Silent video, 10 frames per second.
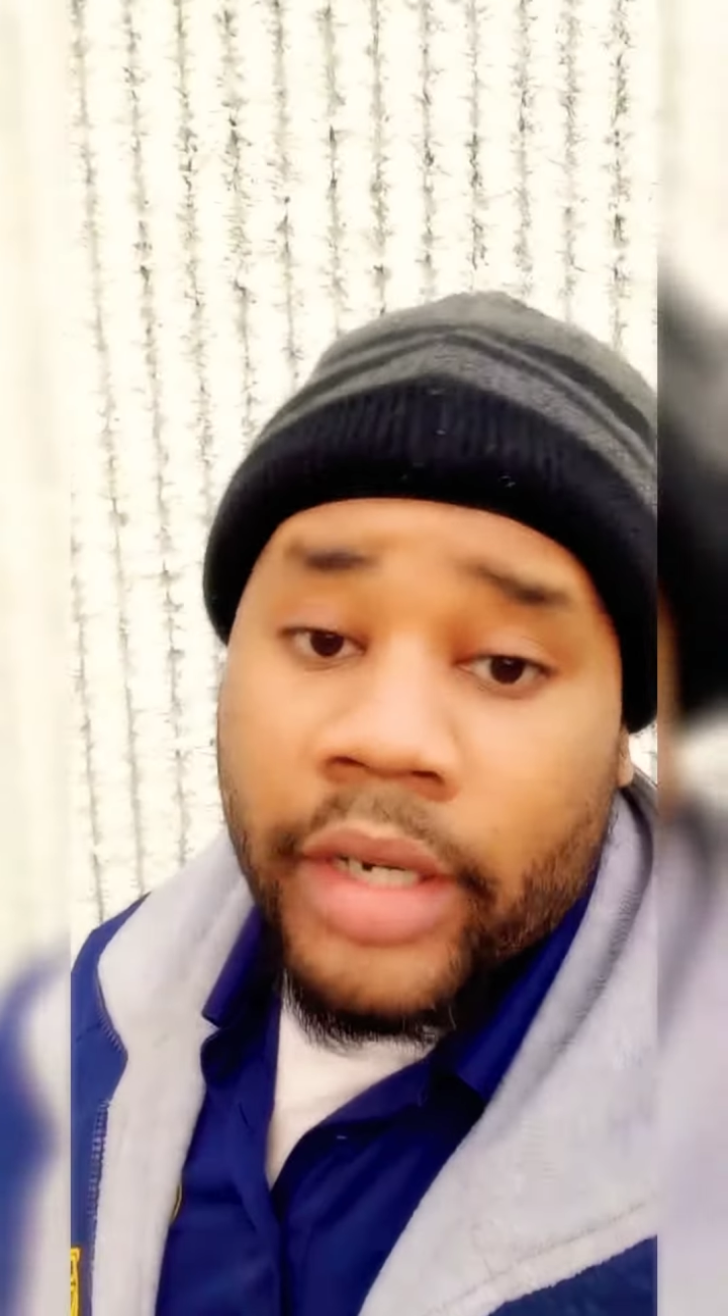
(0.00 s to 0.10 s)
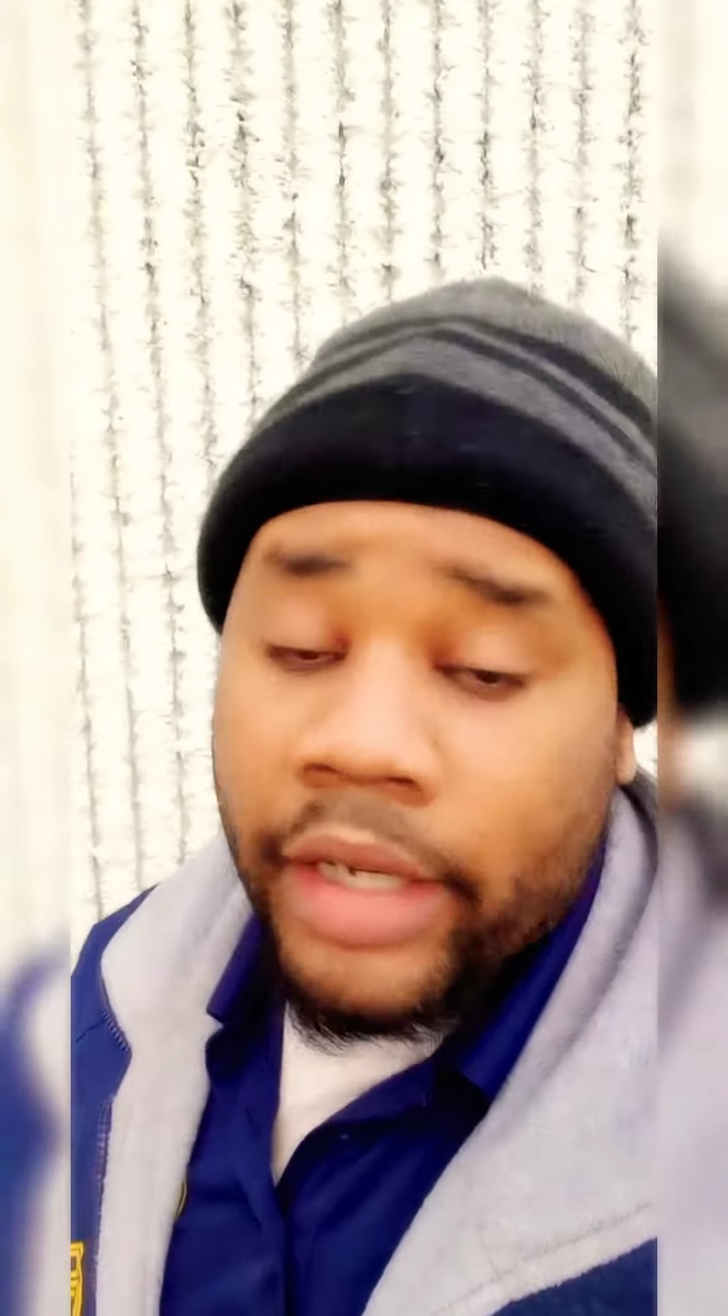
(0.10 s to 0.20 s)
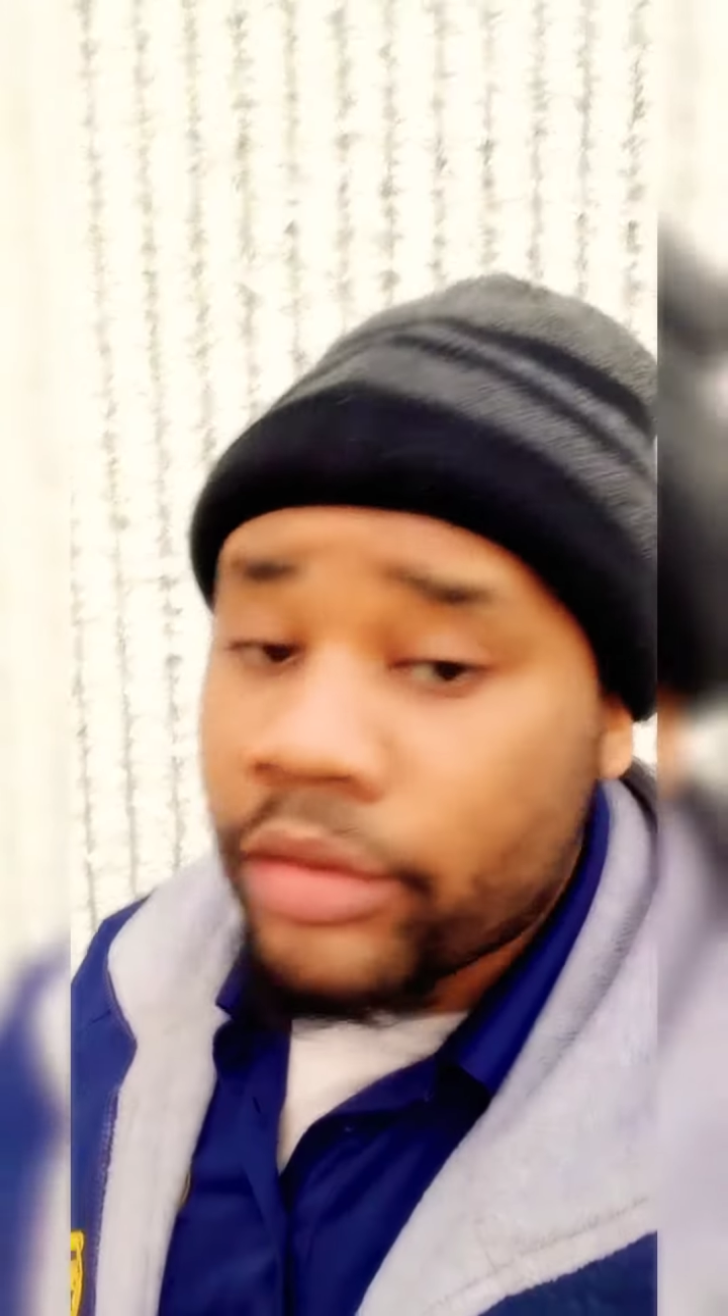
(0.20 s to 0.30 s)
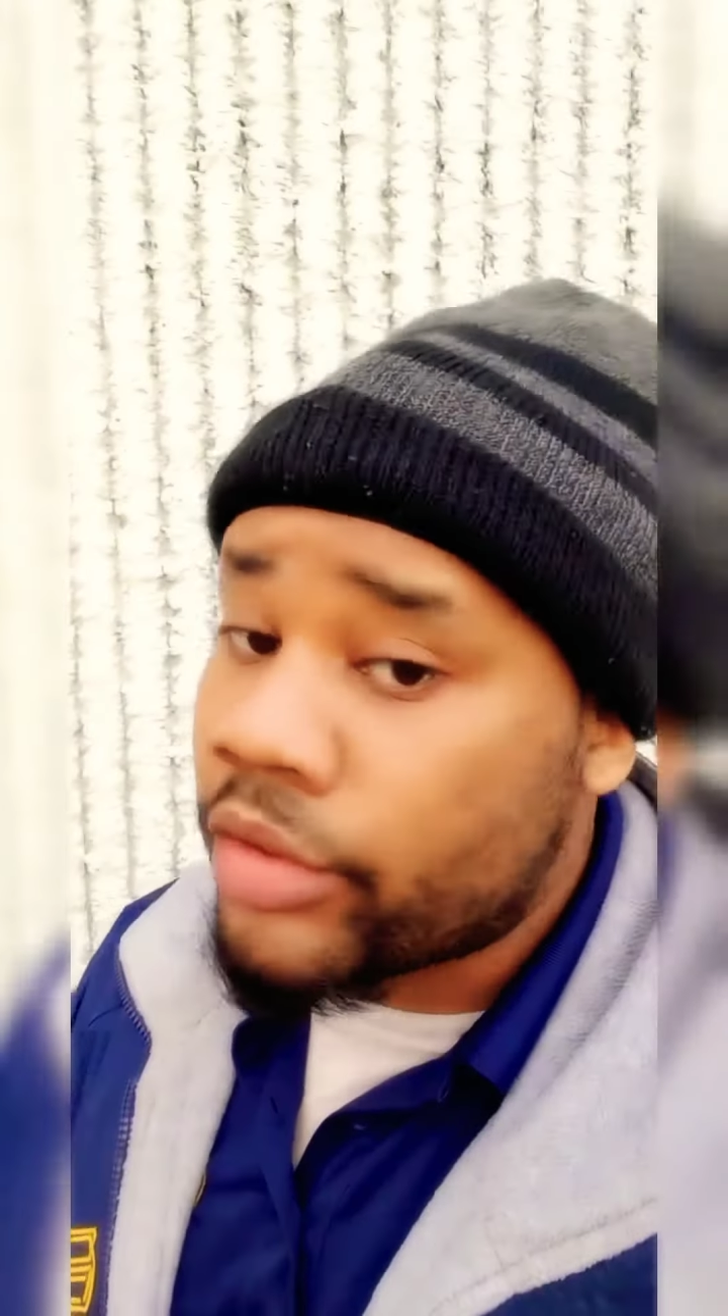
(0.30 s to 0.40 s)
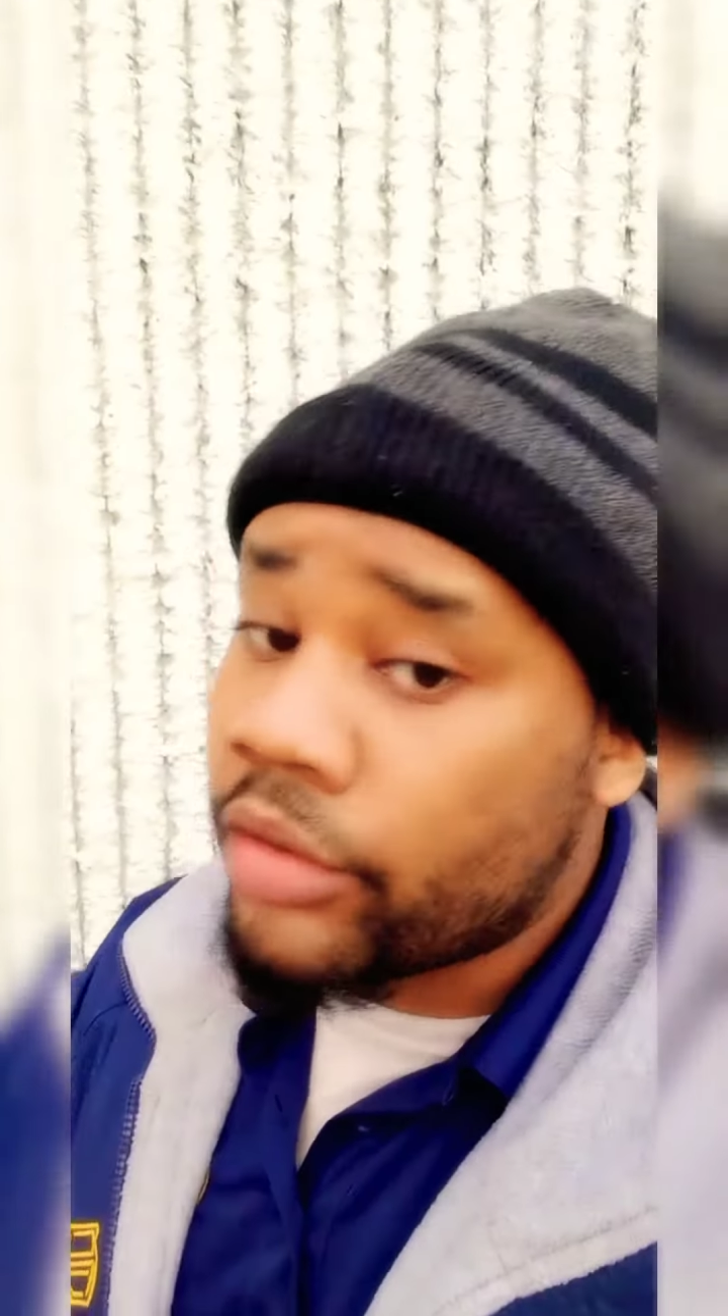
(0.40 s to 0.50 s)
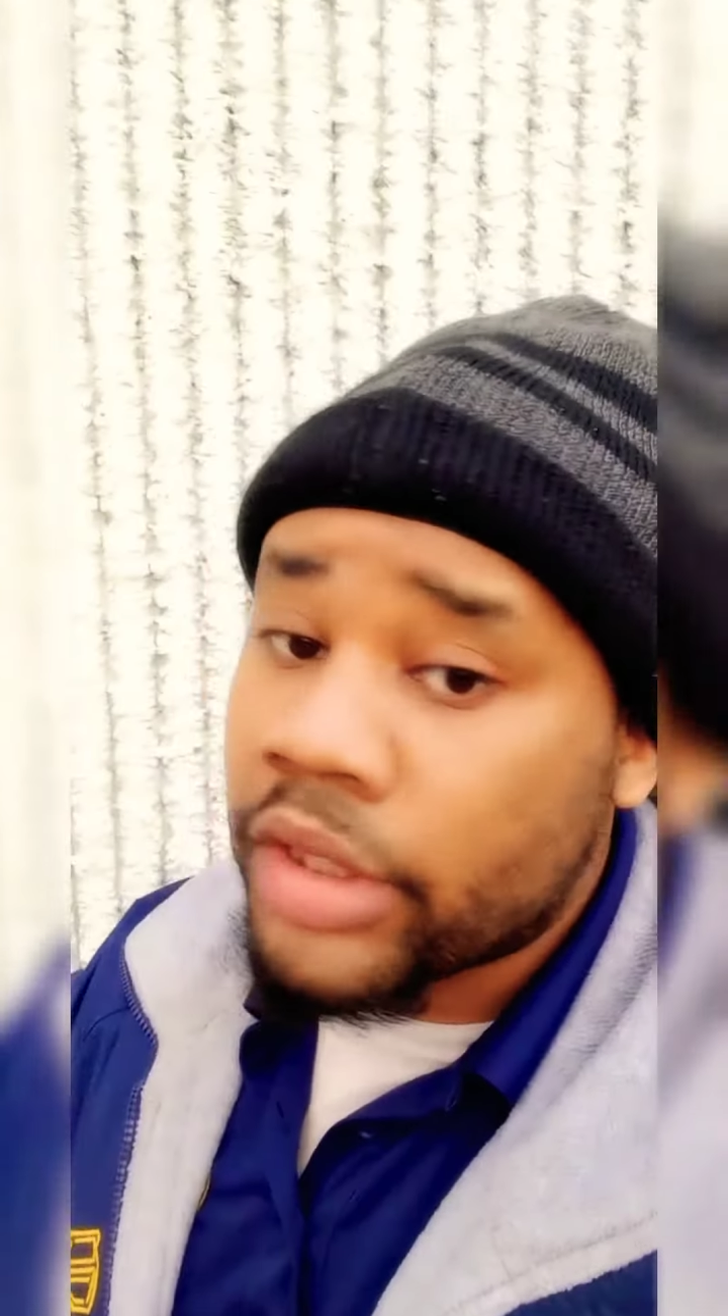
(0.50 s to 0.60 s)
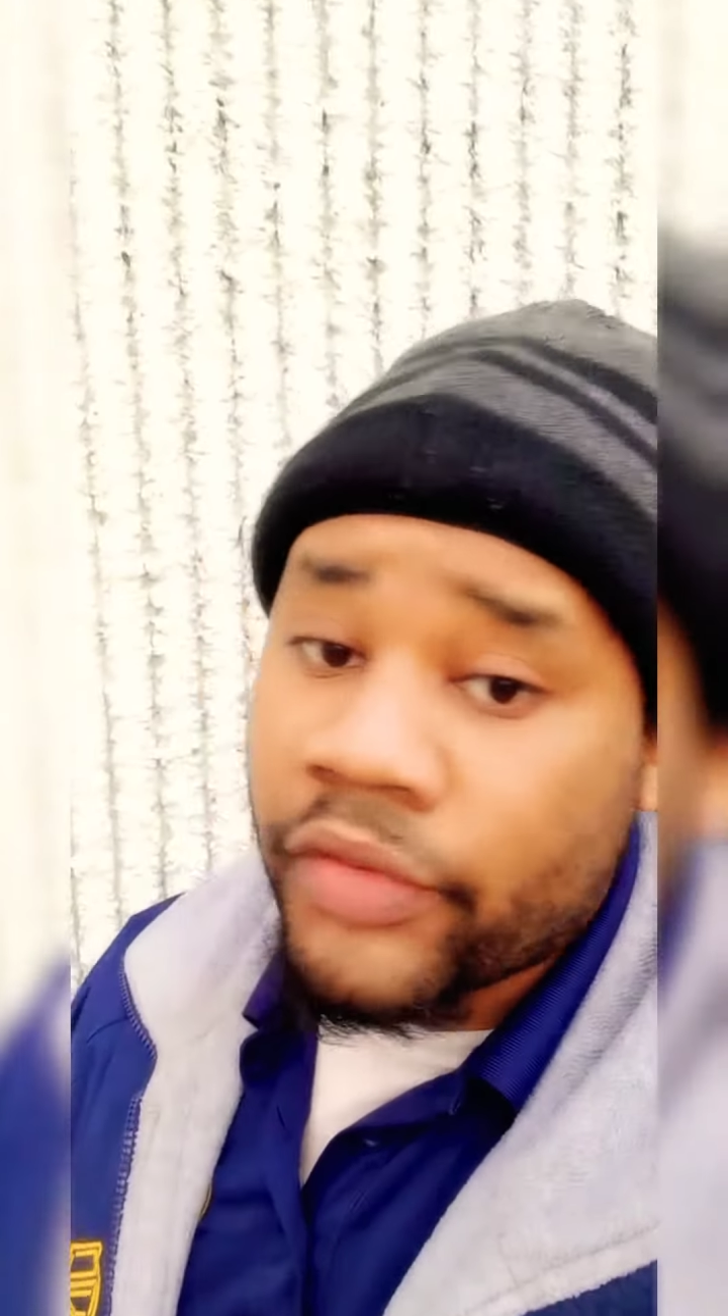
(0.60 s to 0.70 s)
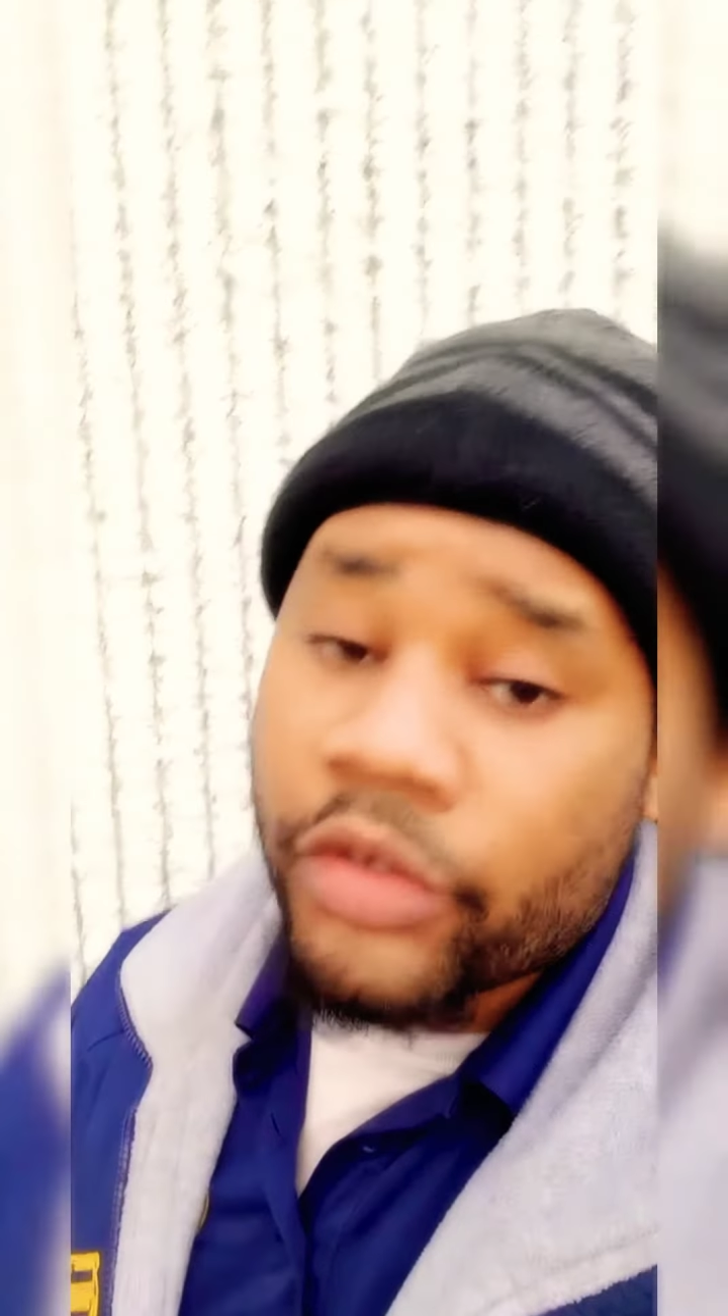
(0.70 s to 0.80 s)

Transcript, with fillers: I don't do this for